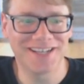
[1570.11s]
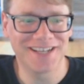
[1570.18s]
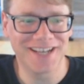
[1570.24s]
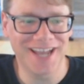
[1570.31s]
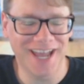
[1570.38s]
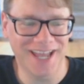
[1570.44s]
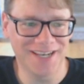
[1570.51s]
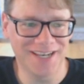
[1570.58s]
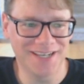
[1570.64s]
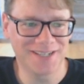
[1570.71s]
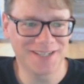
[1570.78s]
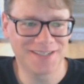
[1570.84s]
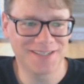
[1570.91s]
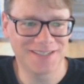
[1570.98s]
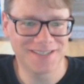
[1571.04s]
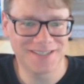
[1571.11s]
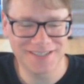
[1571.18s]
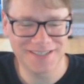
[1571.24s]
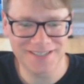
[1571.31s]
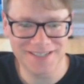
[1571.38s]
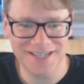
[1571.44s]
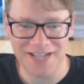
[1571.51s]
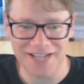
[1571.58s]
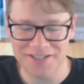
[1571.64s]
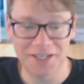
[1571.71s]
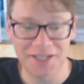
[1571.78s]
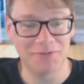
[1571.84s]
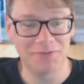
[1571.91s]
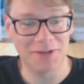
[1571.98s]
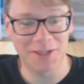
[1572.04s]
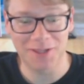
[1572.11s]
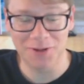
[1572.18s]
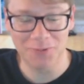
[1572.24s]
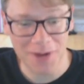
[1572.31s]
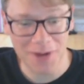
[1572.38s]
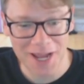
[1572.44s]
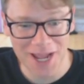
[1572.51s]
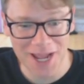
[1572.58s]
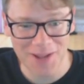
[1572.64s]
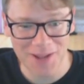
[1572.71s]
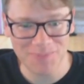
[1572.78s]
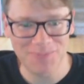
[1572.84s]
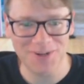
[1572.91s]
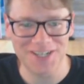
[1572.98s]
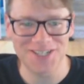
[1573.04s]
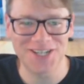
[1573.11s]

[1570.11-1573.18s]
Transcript: and not to give anything away, but